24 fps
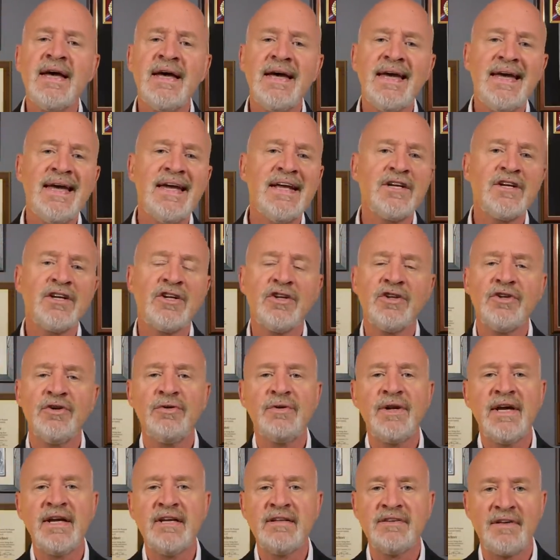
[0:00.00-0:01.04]

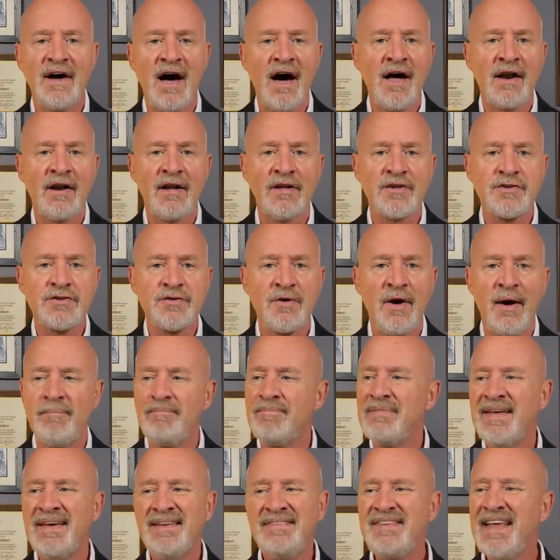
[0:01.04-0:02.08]
including Donald
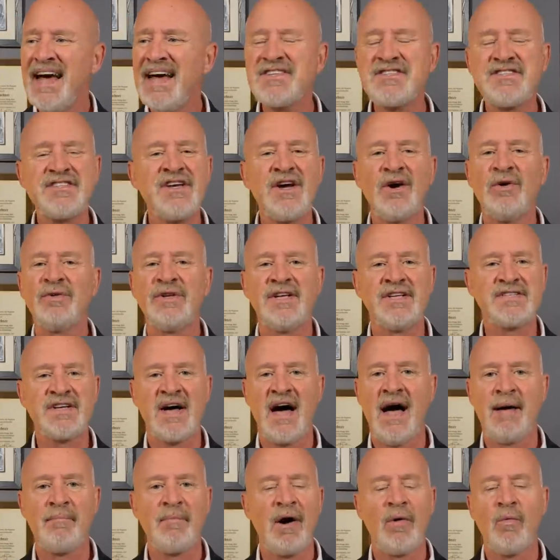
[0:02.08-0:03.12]
Trump. That's the only
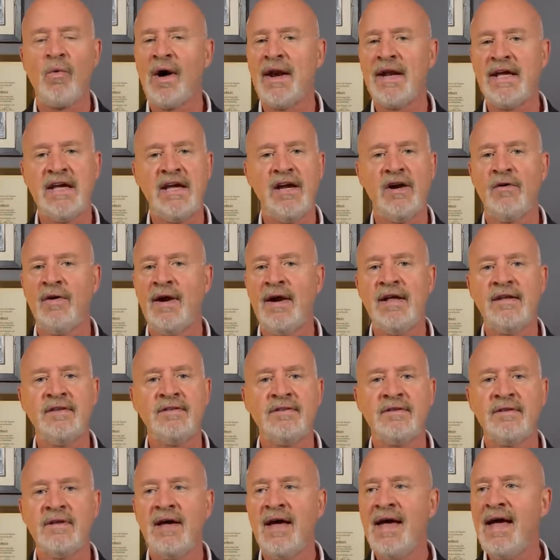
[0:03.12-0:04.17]
time I want to hear
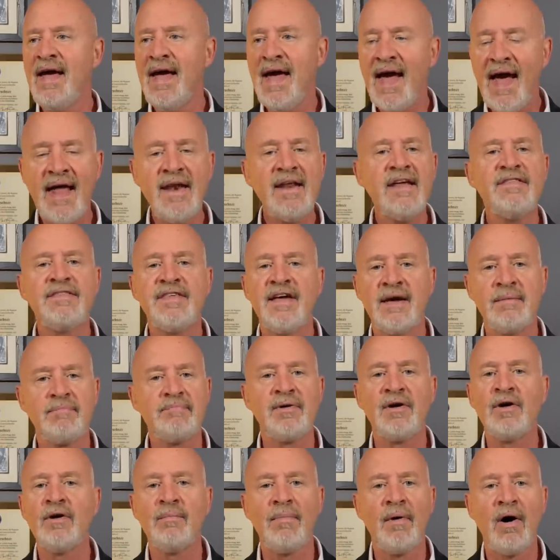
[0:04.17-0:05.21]
anything
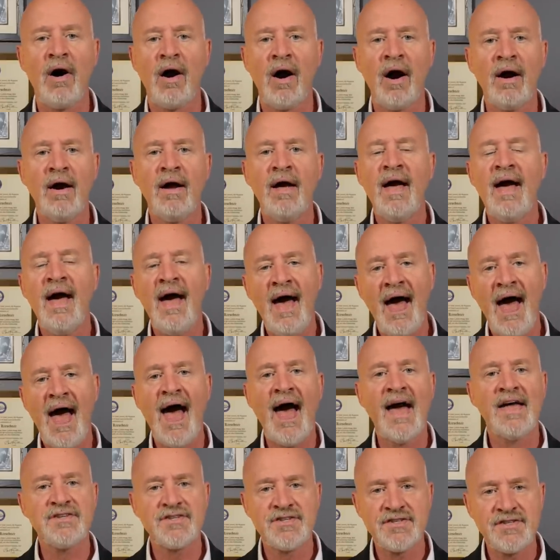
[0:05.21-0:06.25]
Bill Barr
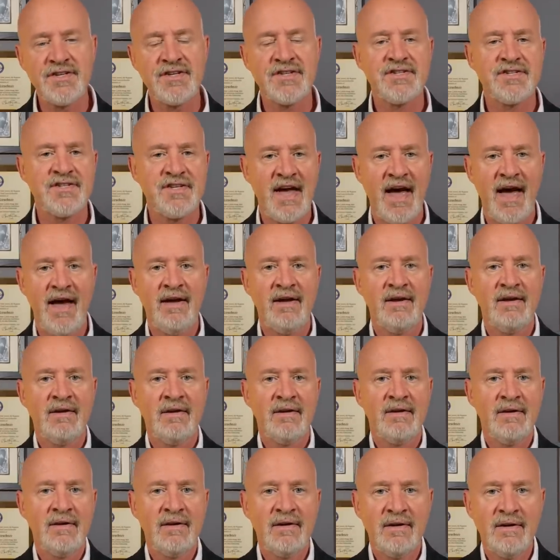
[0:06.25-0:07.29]
has to say.
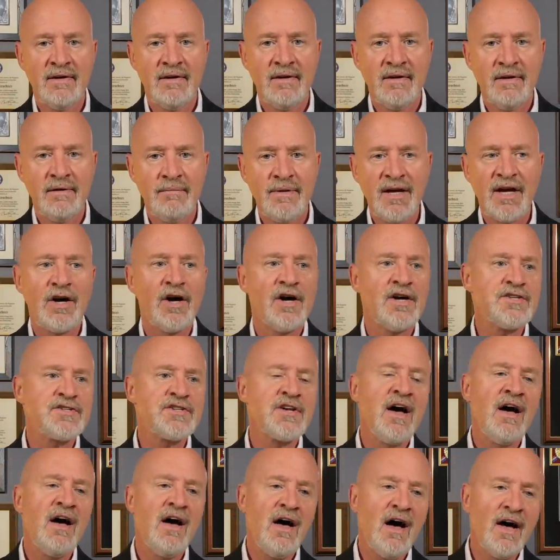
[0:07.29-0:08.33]

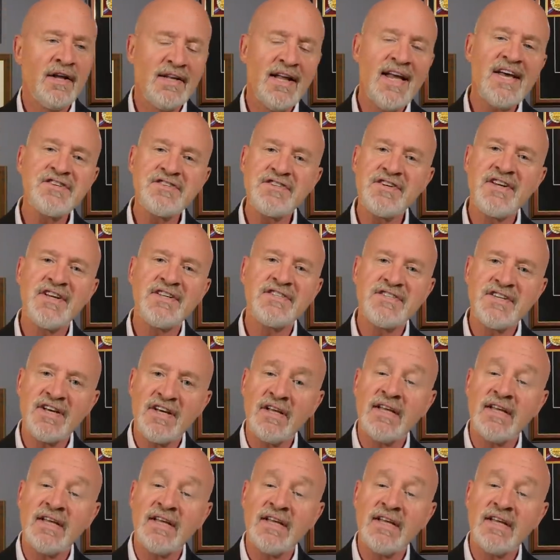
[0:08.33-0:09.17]
Because unless and until